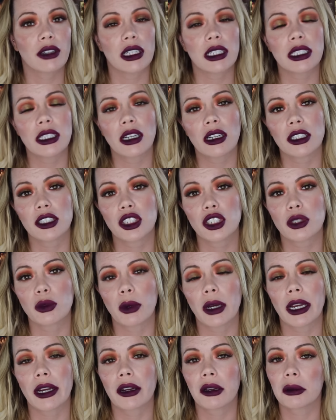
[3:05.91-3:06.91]
untouched
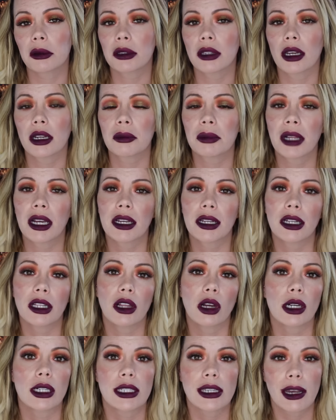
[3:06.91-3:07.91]
wear. I will not apply a
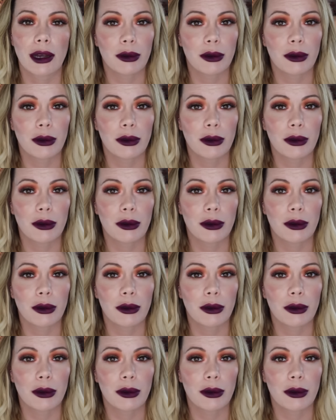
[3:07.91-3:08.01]
gloss.